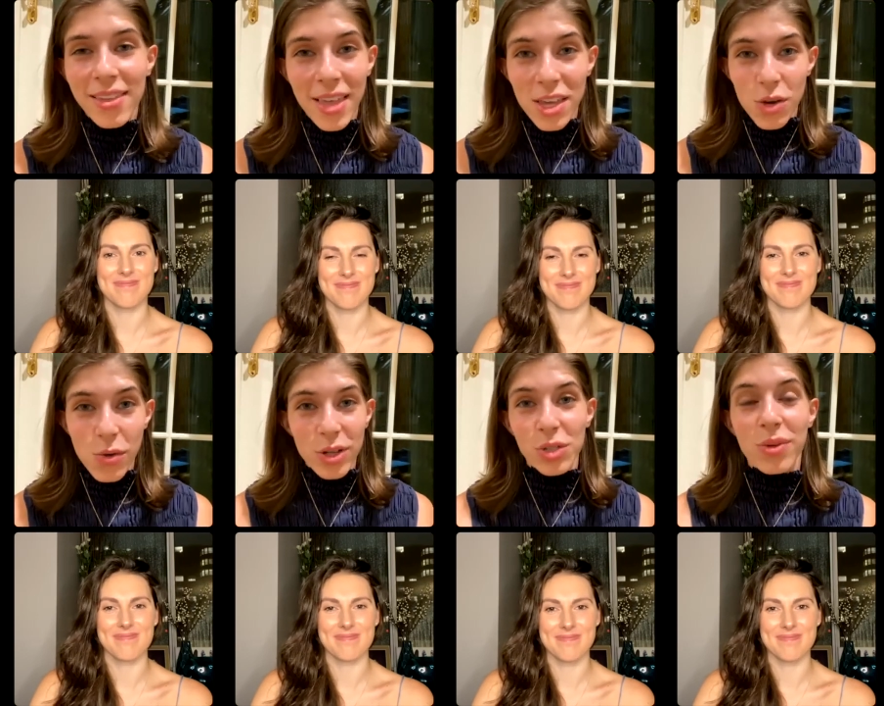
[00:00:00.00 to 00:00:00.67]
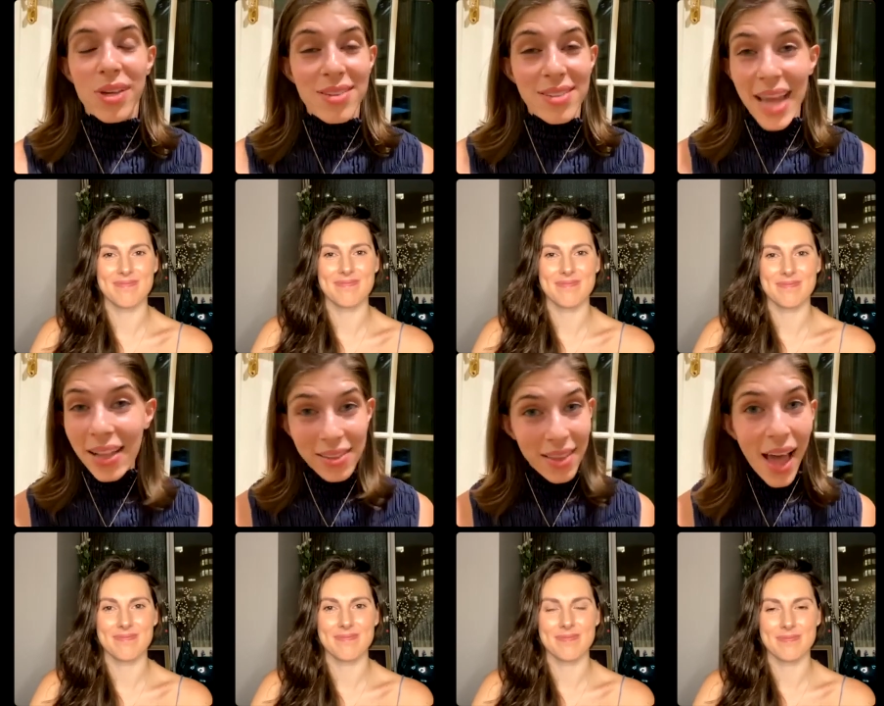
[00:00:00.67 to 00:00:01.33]
Speaker 1: that you are doing
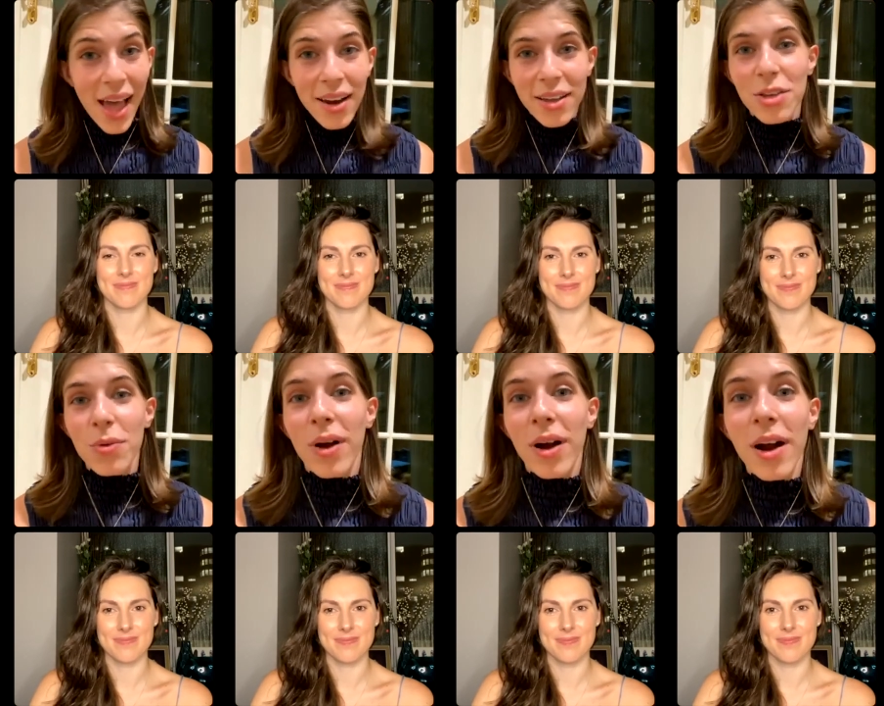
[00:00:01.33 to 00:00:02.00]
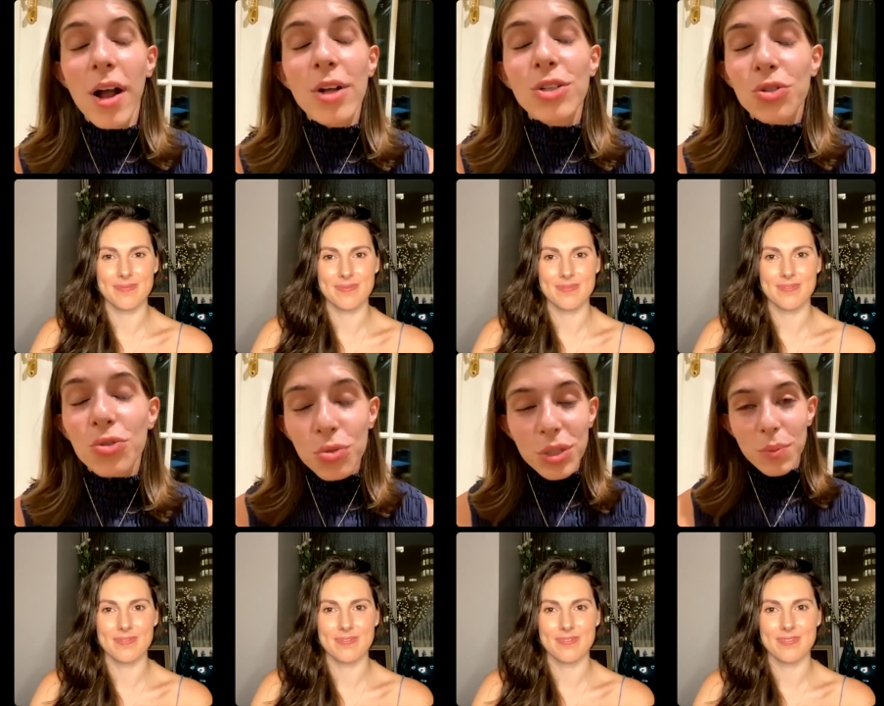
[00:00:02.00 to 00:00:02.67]
exactly that. And you are
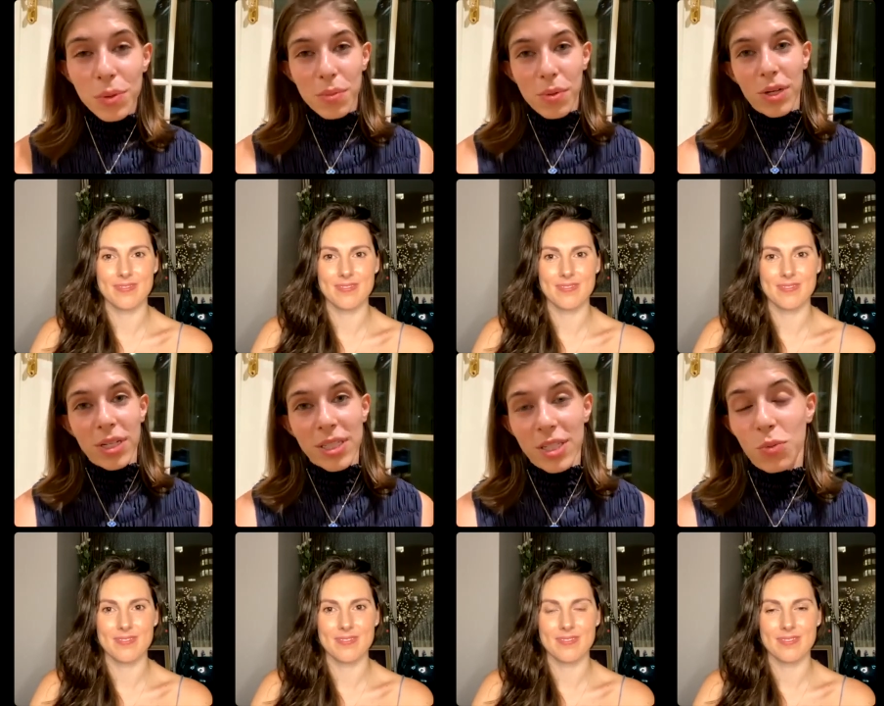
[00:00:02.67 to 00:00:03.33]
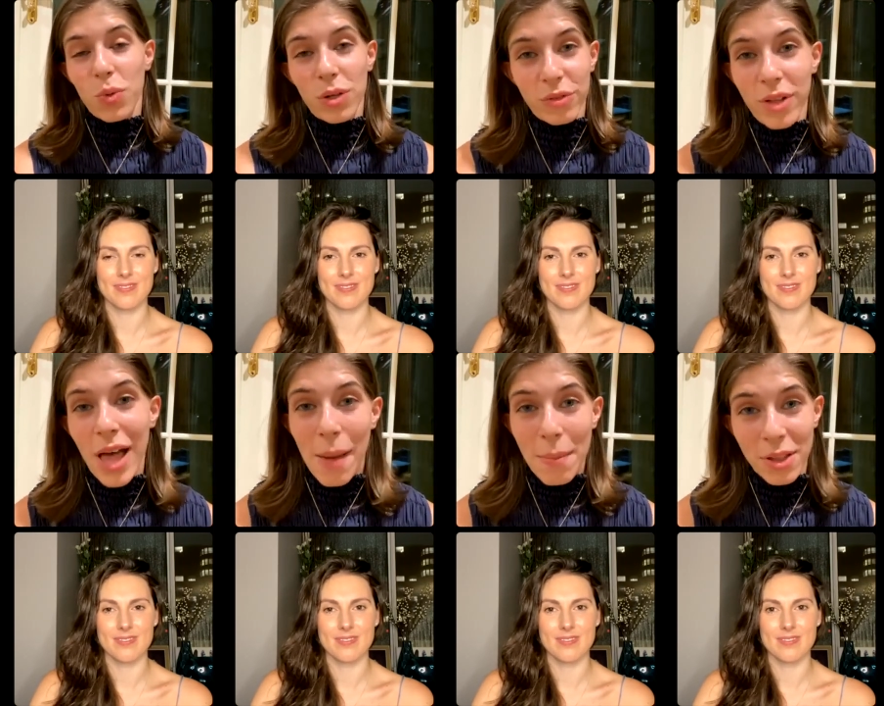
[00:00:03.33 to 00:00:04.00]
truly promoting such wonderful
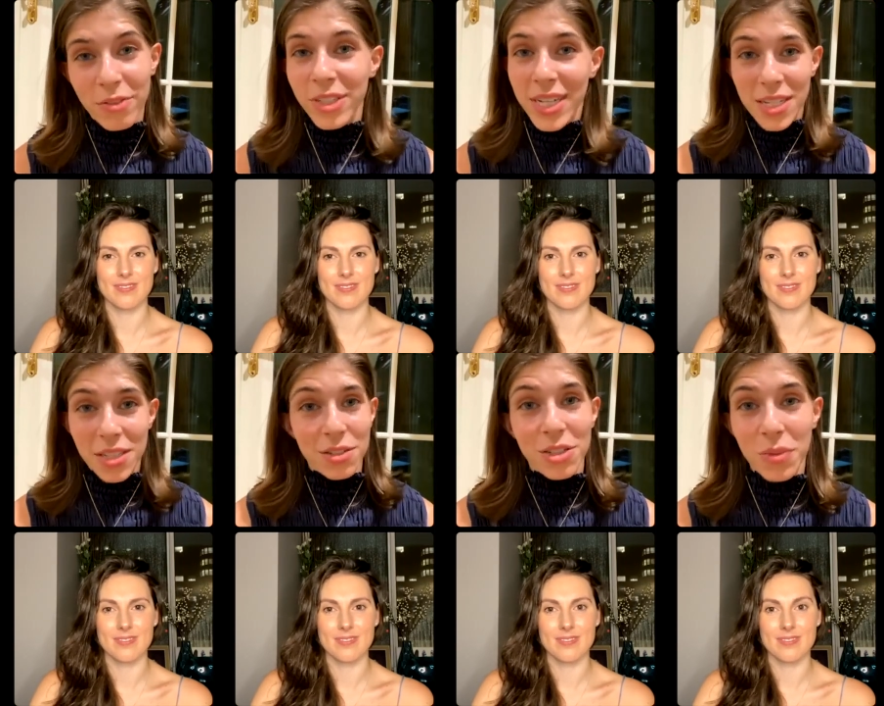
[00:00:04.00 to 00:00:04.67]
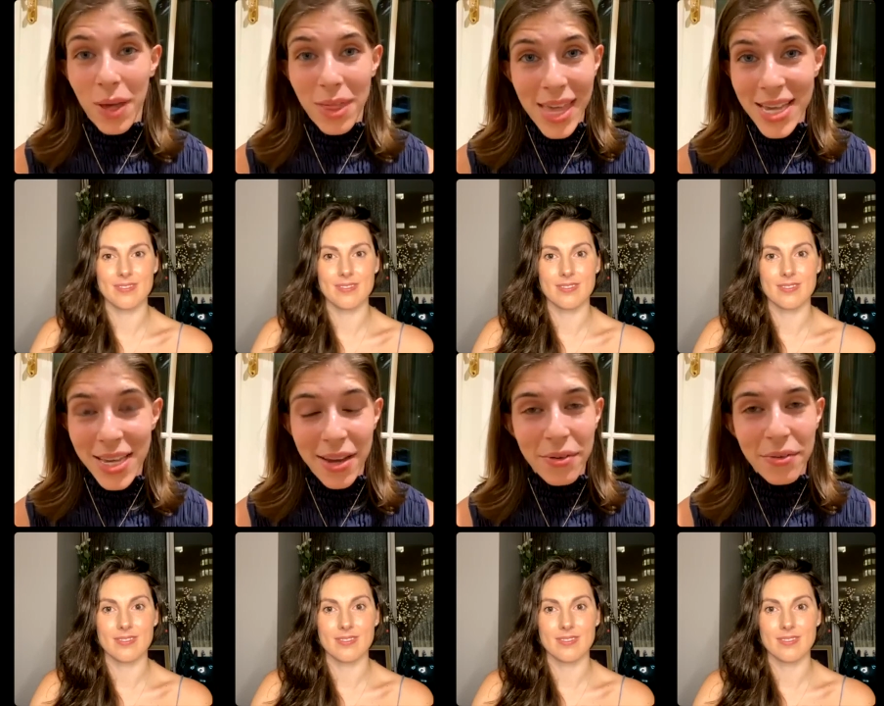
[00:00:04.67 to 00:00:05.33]
habits for dancers. So I thank
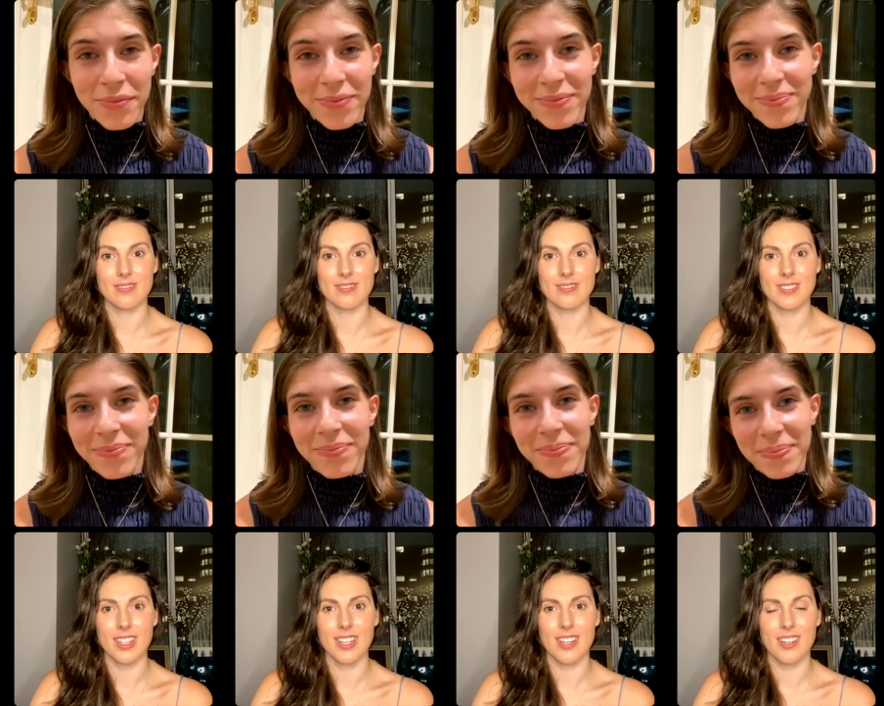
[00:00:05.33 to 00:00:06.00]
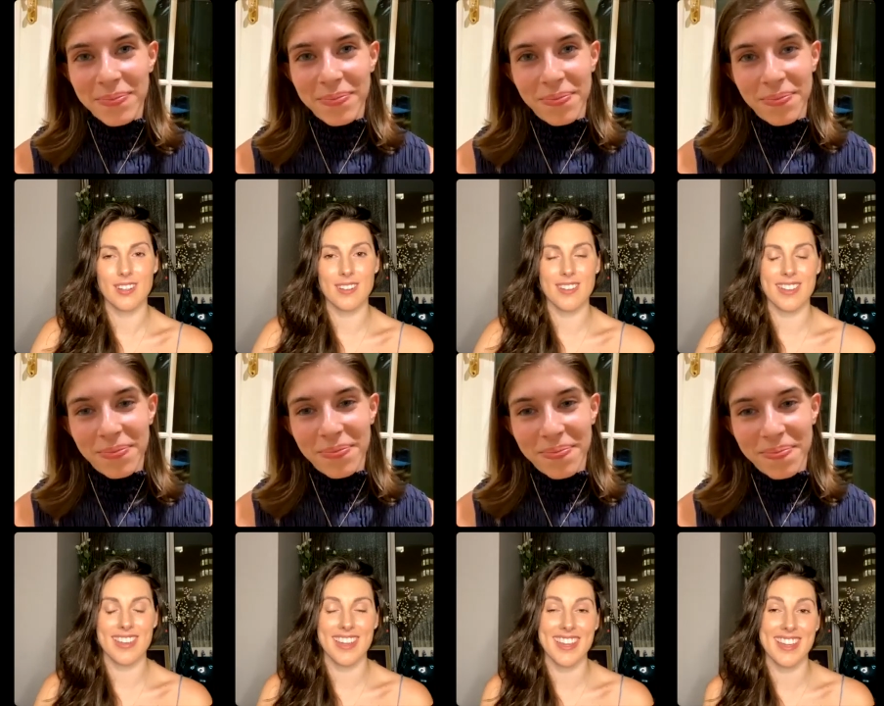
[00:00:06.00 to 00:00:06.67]
you.
Speaker 2: Oh,
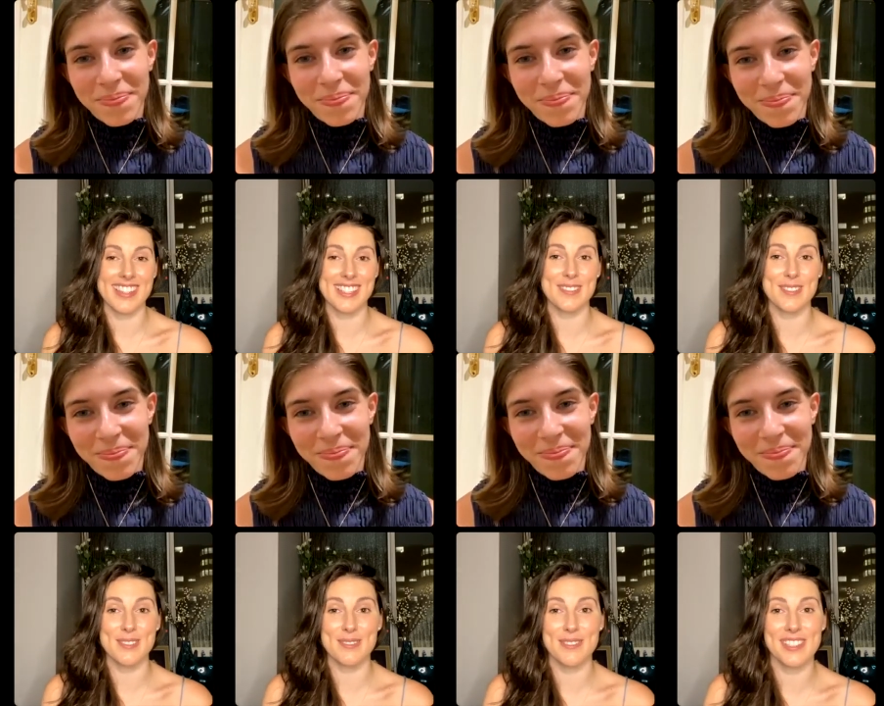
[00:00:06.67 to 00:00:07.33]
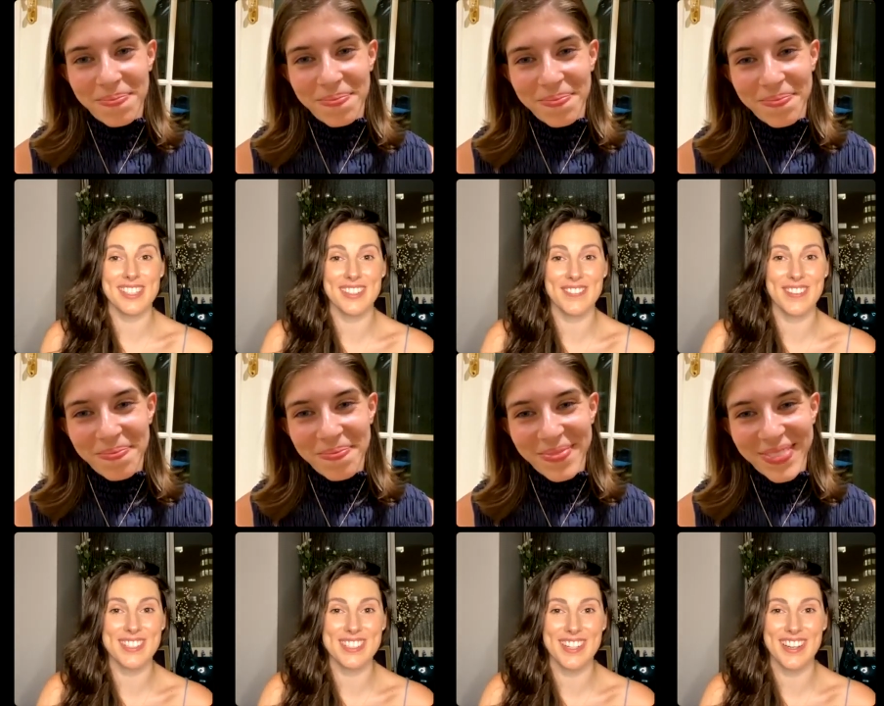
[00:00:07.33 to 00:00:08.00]
thanks. It was really
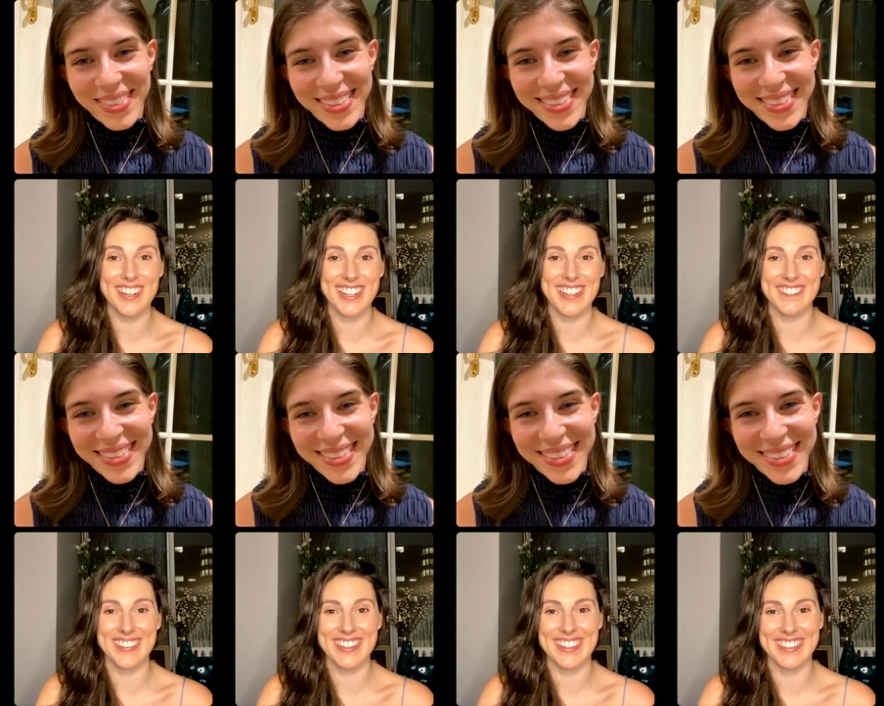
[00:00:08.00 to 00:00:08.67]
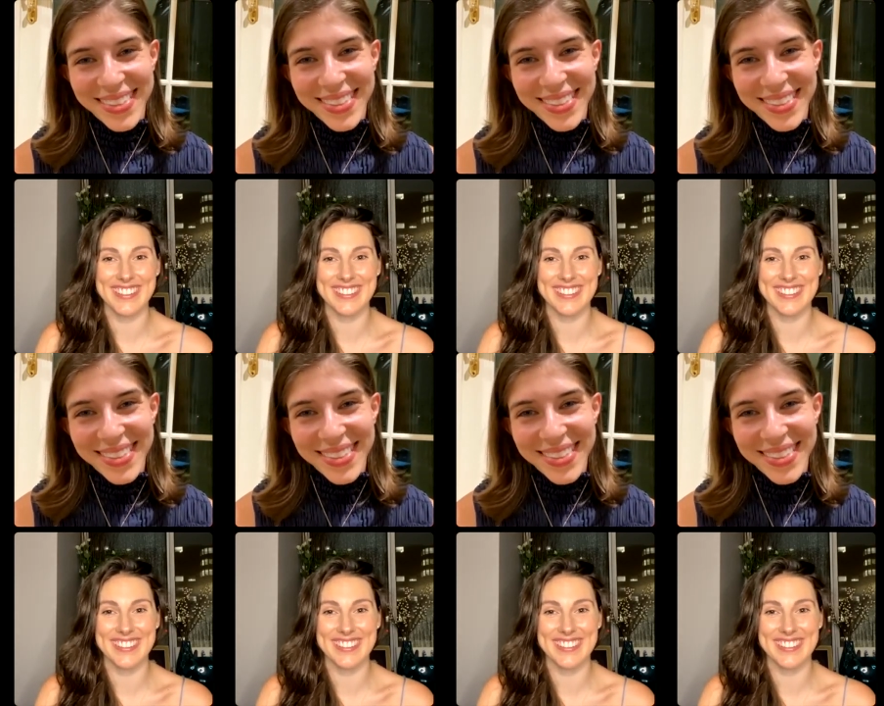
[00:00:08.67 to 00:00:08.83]
fun talking with you.